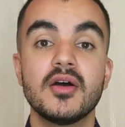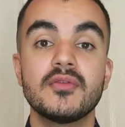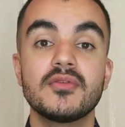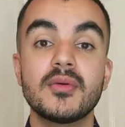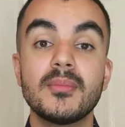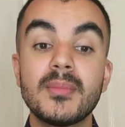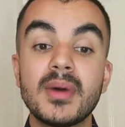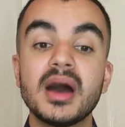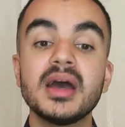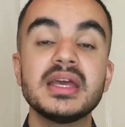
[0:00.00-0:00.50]

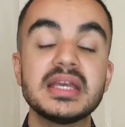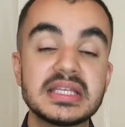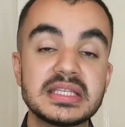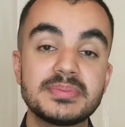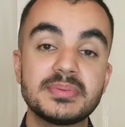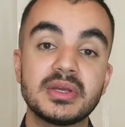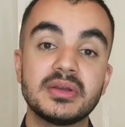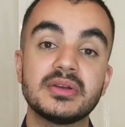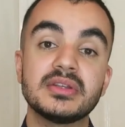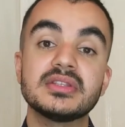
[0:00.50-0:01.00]
from my
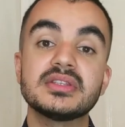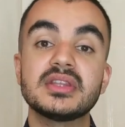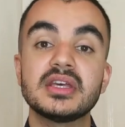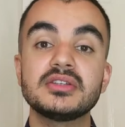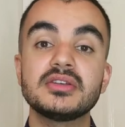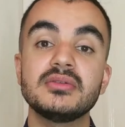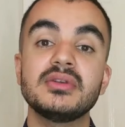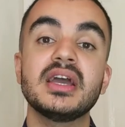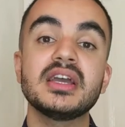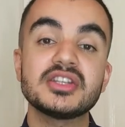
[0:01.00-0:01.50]
experience, they
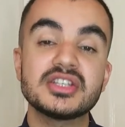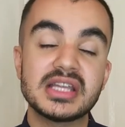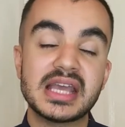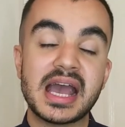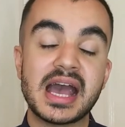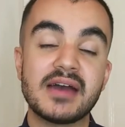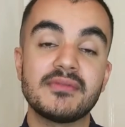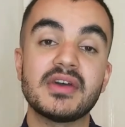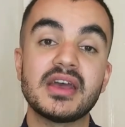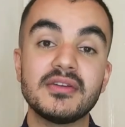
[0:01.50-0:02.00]
don't actually
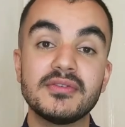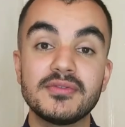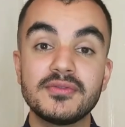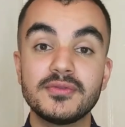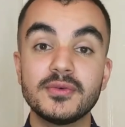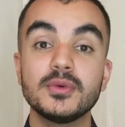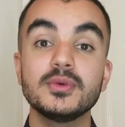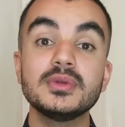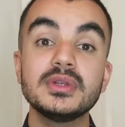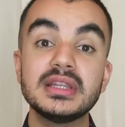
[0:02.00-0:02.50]
have a
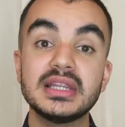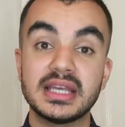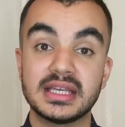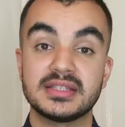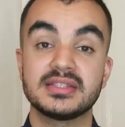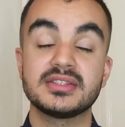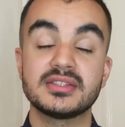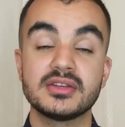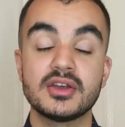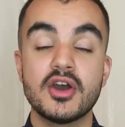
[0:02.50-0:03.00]
full
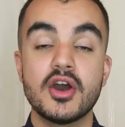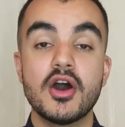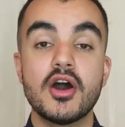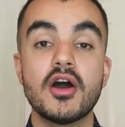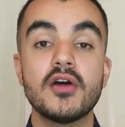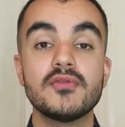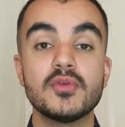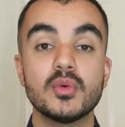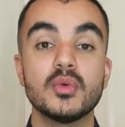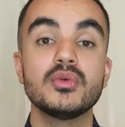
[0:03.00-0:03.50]
list
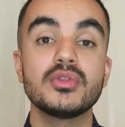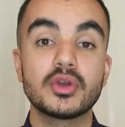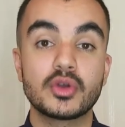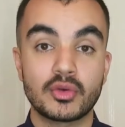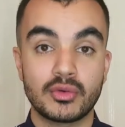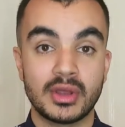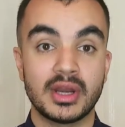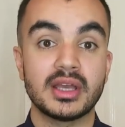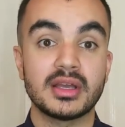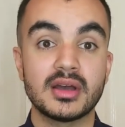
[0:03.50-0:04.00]
of all the
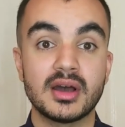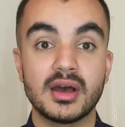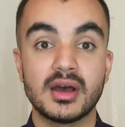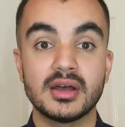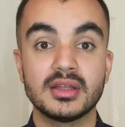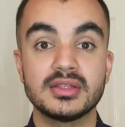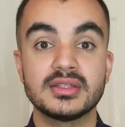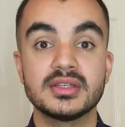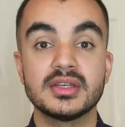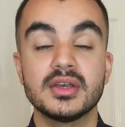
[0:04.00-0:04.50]
credit
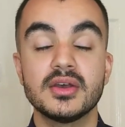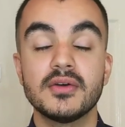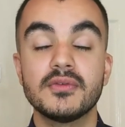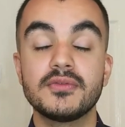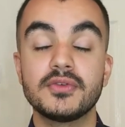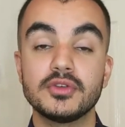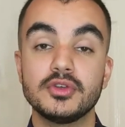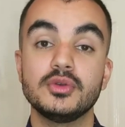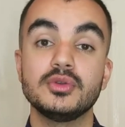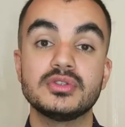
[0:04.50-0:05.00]
cards
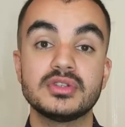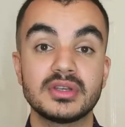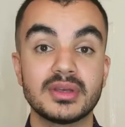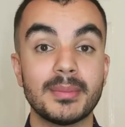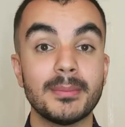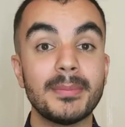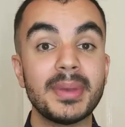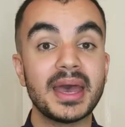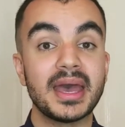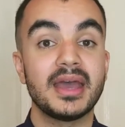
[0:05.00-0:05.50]
for you to
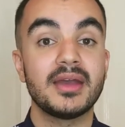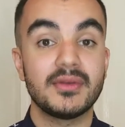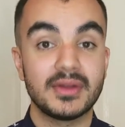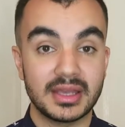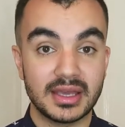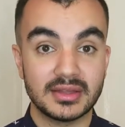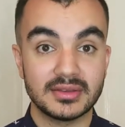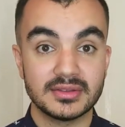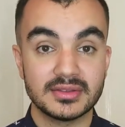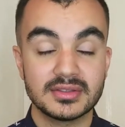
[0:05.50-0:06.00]
compare
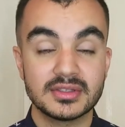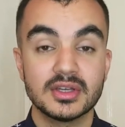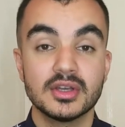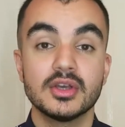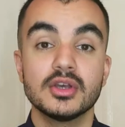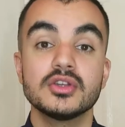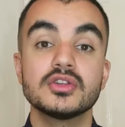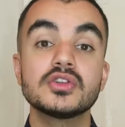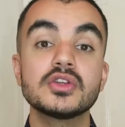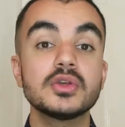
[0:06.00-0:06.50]
against.
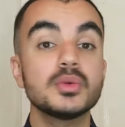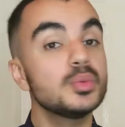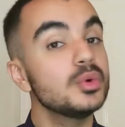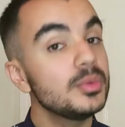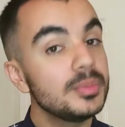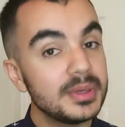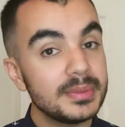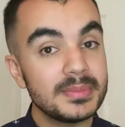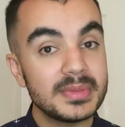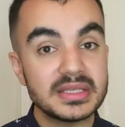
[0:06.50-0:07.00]
So you will
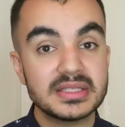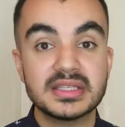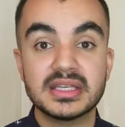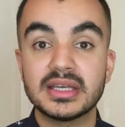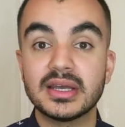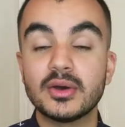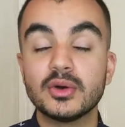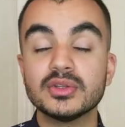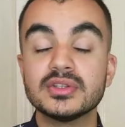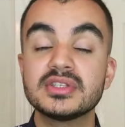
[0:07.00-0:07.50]
be
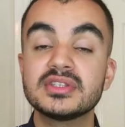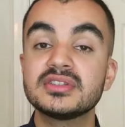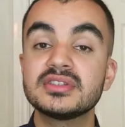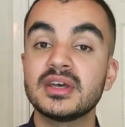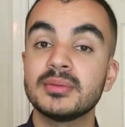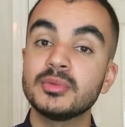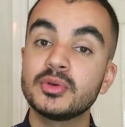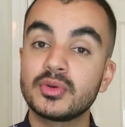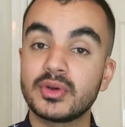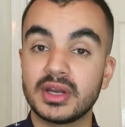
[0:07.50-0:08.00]
missing on
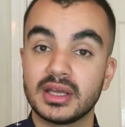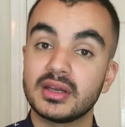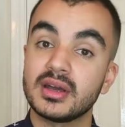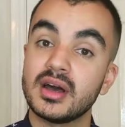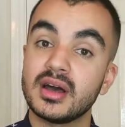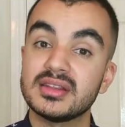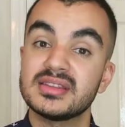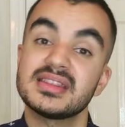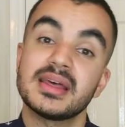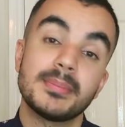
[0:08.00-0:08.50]
some credit
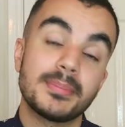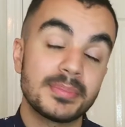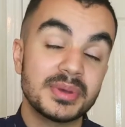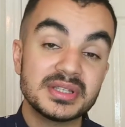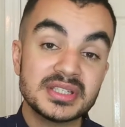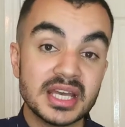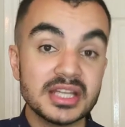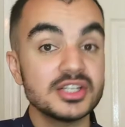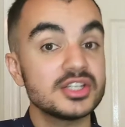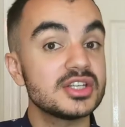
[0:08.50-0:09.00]
cards that
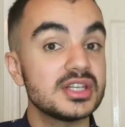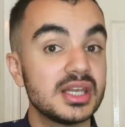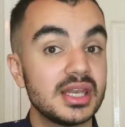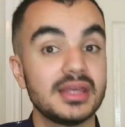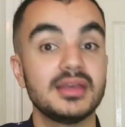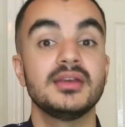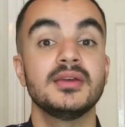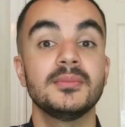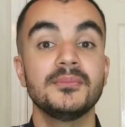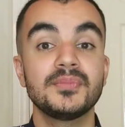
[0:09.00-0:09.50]

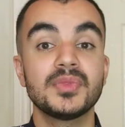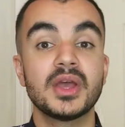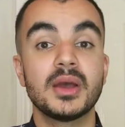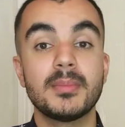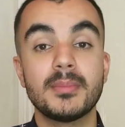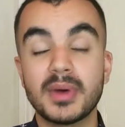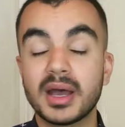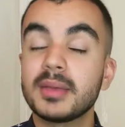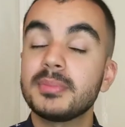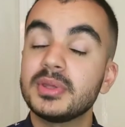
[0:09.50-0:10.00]
potentially
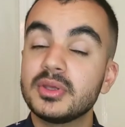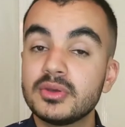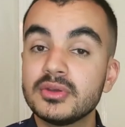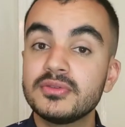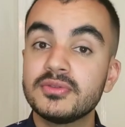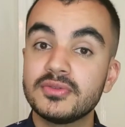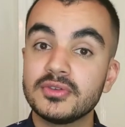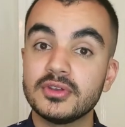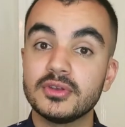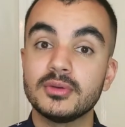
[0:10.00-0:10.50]
might be
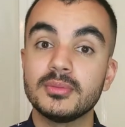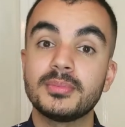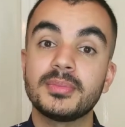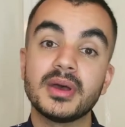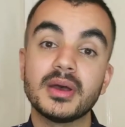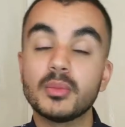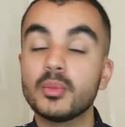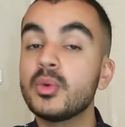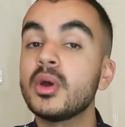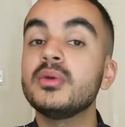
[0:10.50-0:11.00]
good for you,
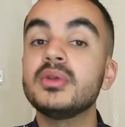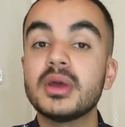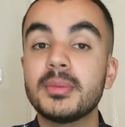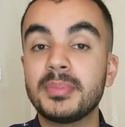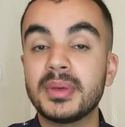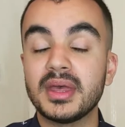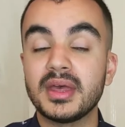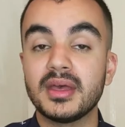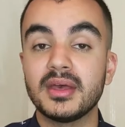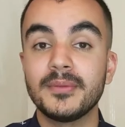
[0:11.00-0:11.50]
but won't
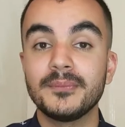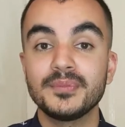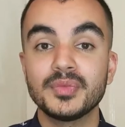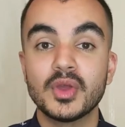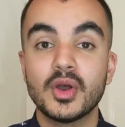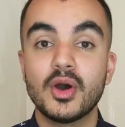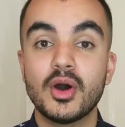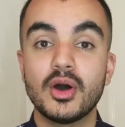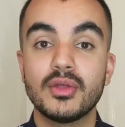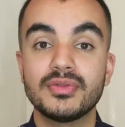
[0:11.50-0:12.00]
appear
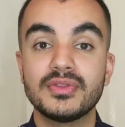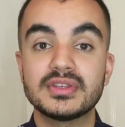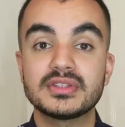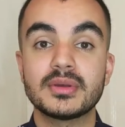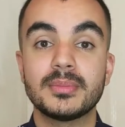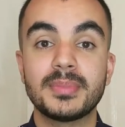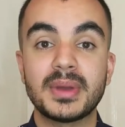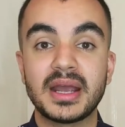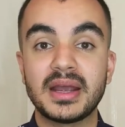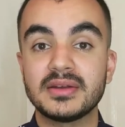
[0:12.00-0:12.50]
on this
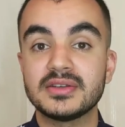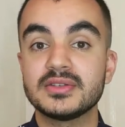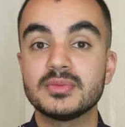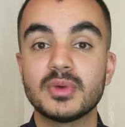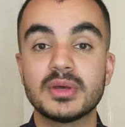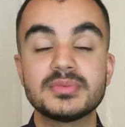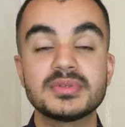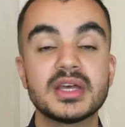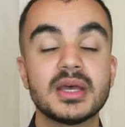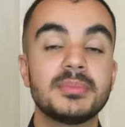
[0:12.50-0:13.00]
comparison
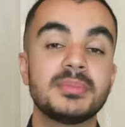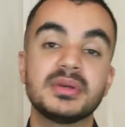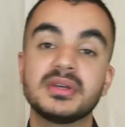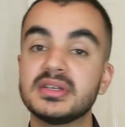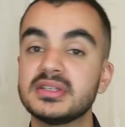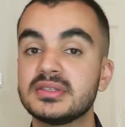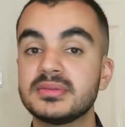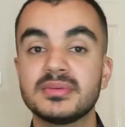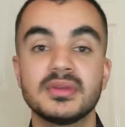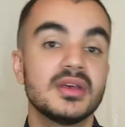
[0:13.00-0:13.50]
website
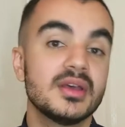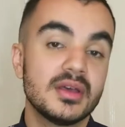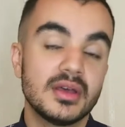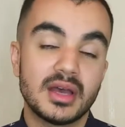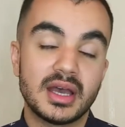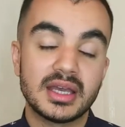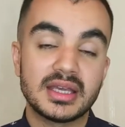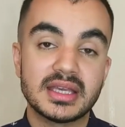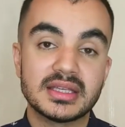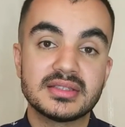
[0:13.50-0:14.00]
because
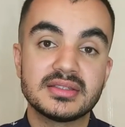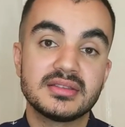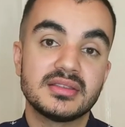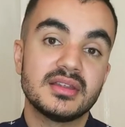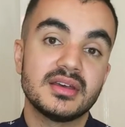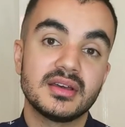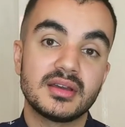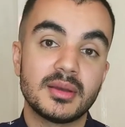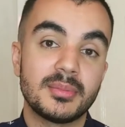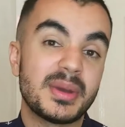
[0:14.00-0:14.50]
I guess
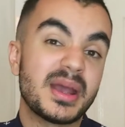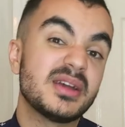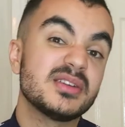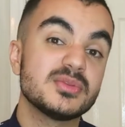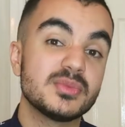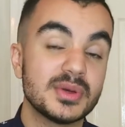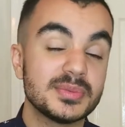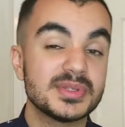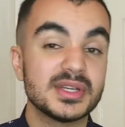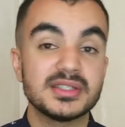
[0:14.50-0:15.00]
the
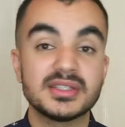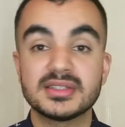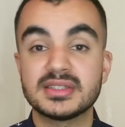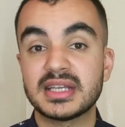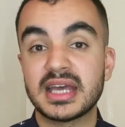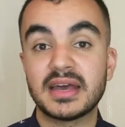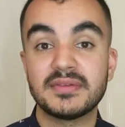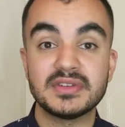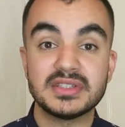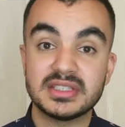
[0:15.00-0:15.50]
comparison website
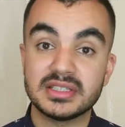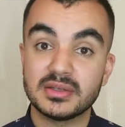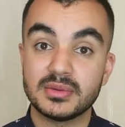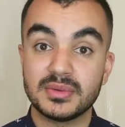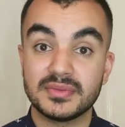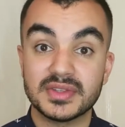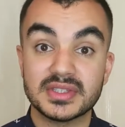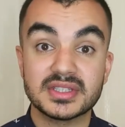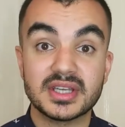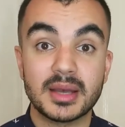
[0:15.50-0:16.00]
doesn't have a deal
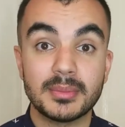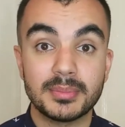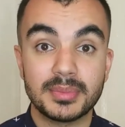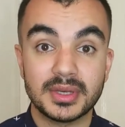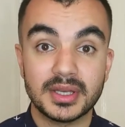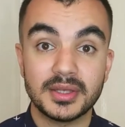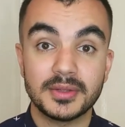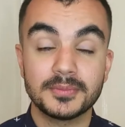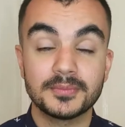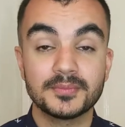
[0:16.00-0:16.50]
with this
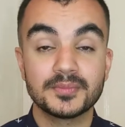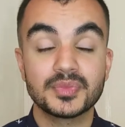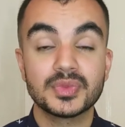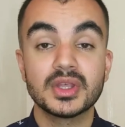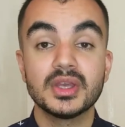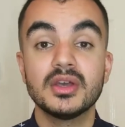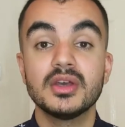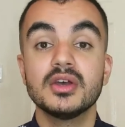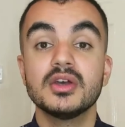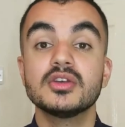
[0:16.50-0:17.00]
company.
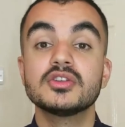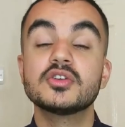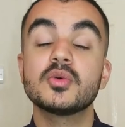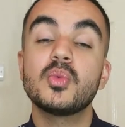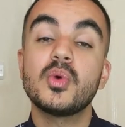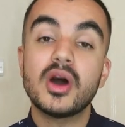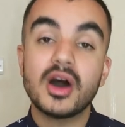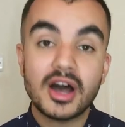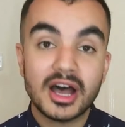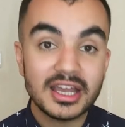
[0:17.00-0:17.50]
So
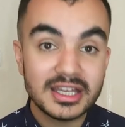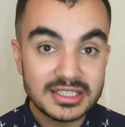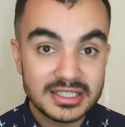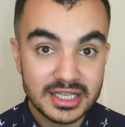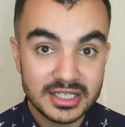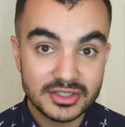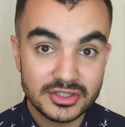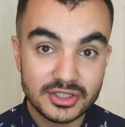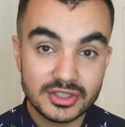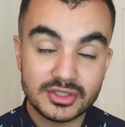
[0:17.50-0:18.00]
what I
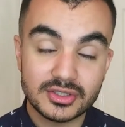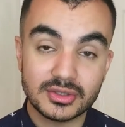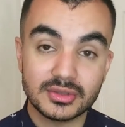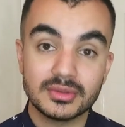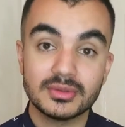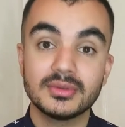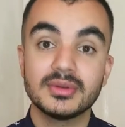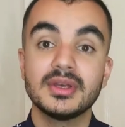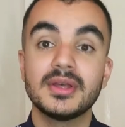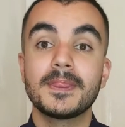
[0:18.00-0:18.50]
tend to
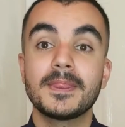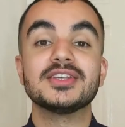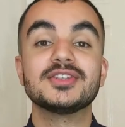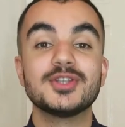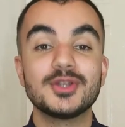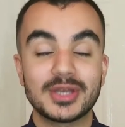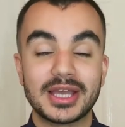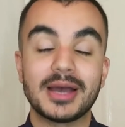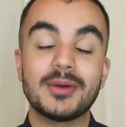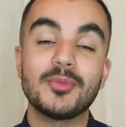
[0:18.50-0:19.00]
do
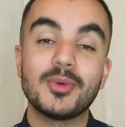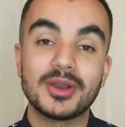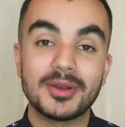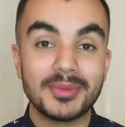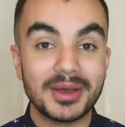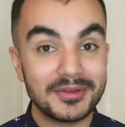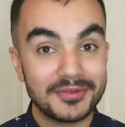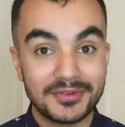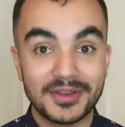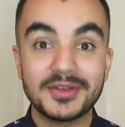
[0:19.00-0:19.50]
is look at one
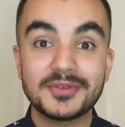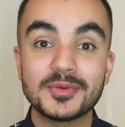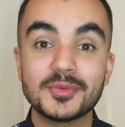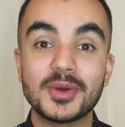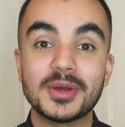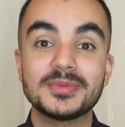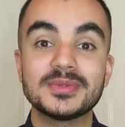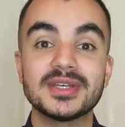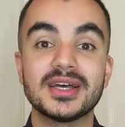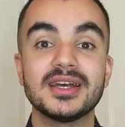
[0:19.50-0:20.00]
of my favorite
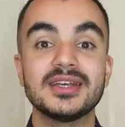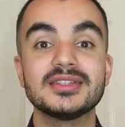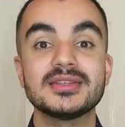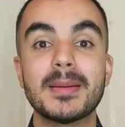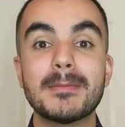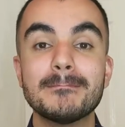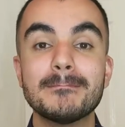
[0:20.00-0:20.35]
websites,